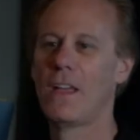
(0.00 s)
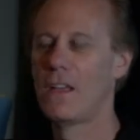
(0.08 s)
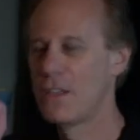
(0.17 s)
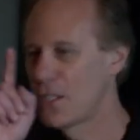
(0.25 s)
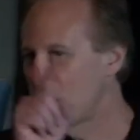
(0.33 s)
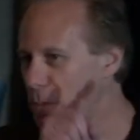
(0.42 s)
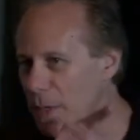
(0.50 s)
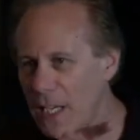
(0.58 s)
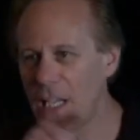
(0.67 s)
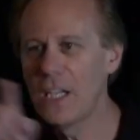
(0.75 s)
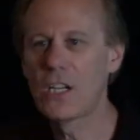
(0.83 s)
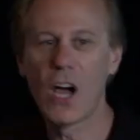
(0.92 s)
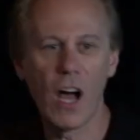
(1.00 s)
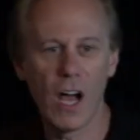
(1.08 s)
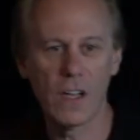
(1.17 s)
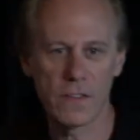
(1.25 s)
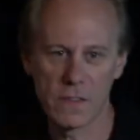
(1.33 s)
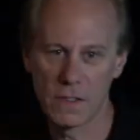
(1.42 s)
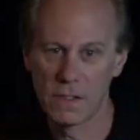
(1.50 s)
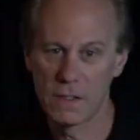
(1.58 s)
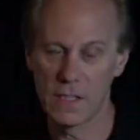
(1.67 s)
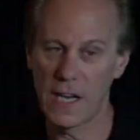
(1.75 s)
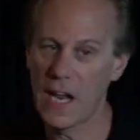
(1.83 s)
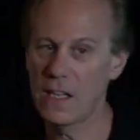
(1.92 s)
Speed, cost.
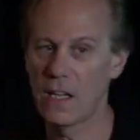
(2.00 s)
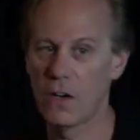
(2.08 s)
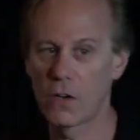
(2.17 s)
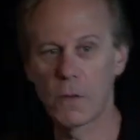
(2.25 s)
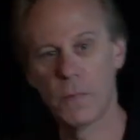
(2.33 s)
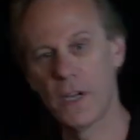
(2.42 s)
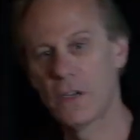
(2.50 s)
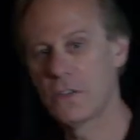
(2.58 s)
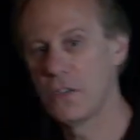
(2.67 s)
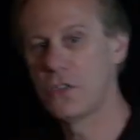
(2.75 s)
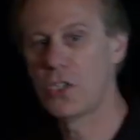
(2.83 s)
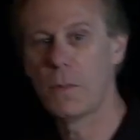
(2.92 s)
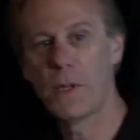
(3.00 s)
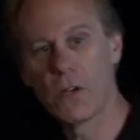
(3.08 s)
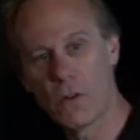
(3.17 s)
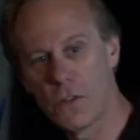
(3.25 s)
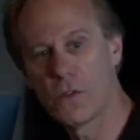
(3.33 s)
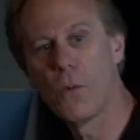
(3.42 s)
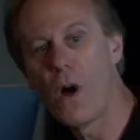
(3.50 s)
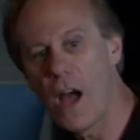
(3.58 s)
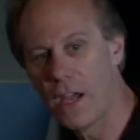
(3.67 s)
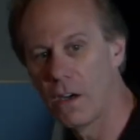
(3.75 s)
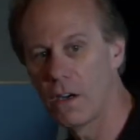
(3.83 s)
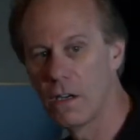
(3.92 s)
Today, though, compared to shipping across the
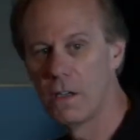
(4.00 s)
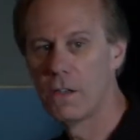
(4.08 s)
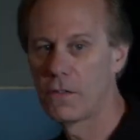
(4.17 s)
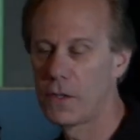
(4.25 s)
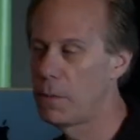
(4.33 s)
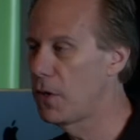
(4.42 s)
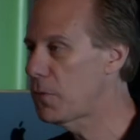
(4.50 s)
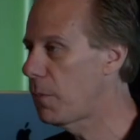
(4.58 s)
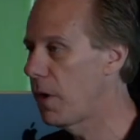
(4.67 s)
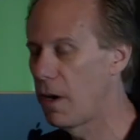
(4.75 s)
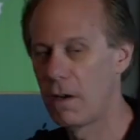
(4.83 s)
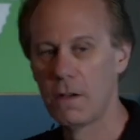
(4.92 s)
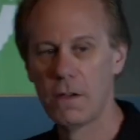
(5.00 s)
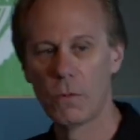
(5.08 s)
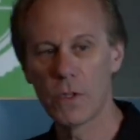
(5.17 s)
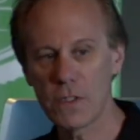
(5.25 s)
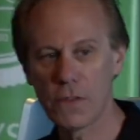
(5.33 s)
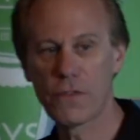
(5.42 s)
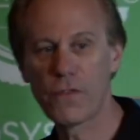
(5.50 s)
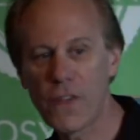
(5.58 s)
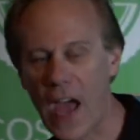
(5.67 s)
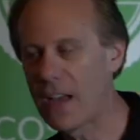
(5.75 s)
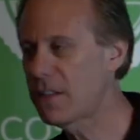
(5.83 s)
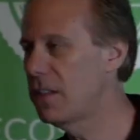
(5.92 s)
wire, for the most part, what's the
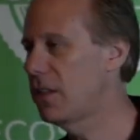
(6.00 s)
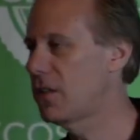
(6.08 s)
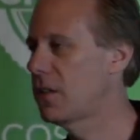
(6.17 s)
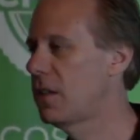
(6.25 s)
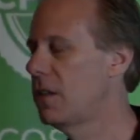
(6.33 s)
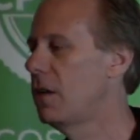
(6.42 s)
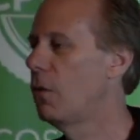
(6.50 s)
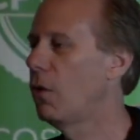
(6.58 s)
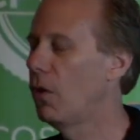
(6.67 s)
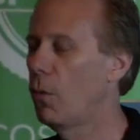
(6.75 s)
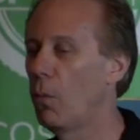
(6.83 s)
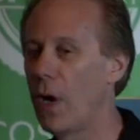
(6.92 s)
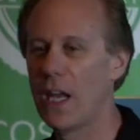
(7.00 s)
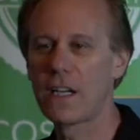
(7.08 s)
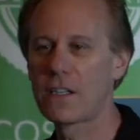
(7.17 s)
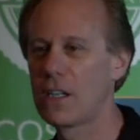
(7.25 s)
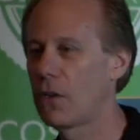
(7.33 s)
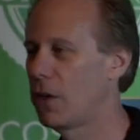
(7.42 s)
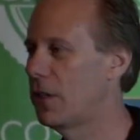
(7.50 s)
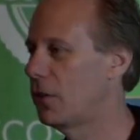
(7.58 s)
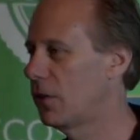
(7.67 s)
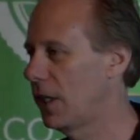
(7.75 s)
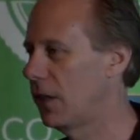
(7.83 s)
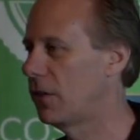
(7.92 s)
fastest WAN accelerator
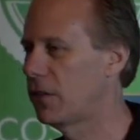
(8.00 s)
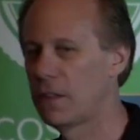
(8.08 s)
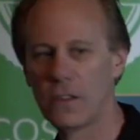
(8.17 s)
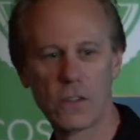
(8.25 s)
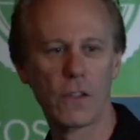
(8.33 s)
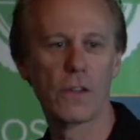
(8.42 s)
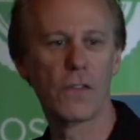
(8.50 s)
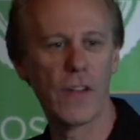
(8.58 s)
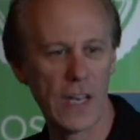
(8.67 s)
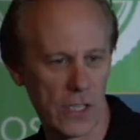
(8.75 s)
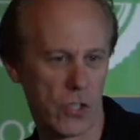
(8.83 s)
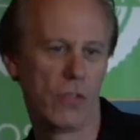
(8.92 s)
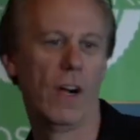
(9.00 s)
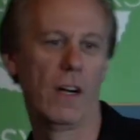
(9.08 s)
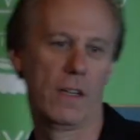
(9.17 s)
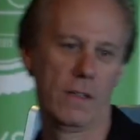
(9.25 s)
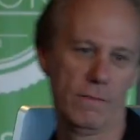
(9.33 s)
there is? It's called a FedEx truck,